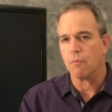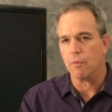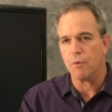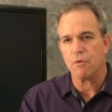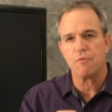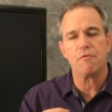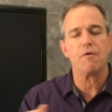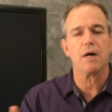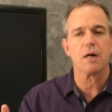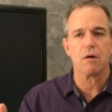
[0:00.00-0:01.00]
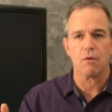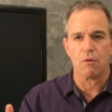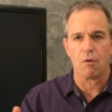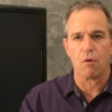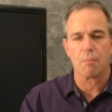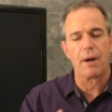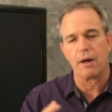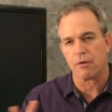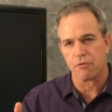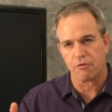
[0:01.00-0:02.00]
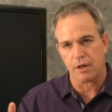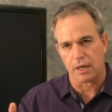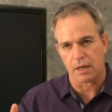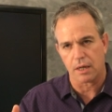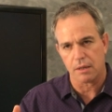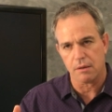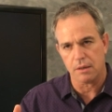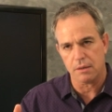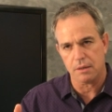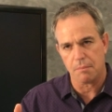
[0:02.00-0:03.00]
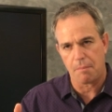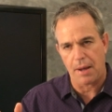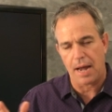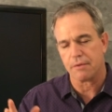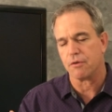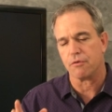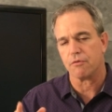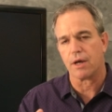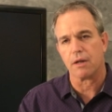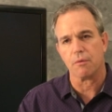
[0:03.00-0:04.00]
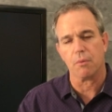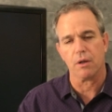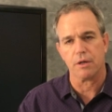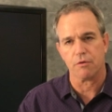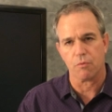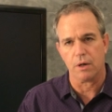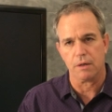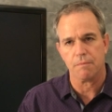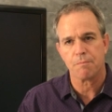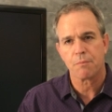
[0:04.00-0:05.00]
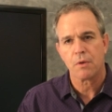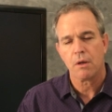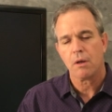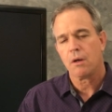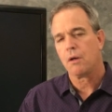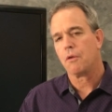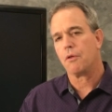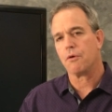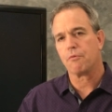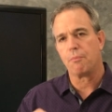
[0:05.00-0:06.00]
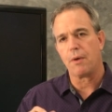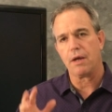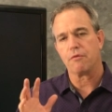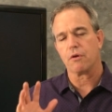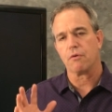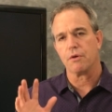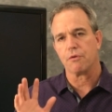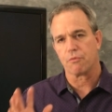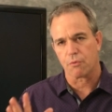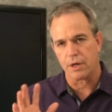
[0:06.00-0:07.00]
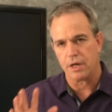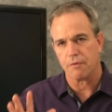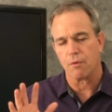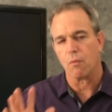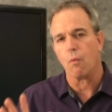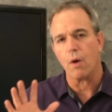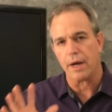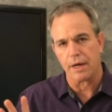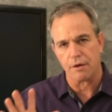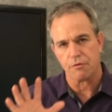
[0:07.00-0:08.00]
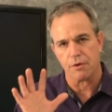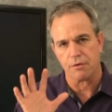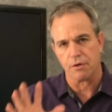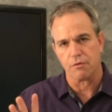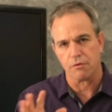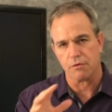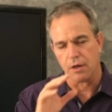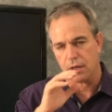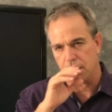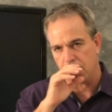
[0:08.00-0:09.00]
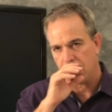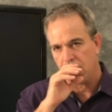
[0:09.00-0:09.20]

remove fungal or parasitic pathogens out of the blood as well. There's basically three different ways that this is done.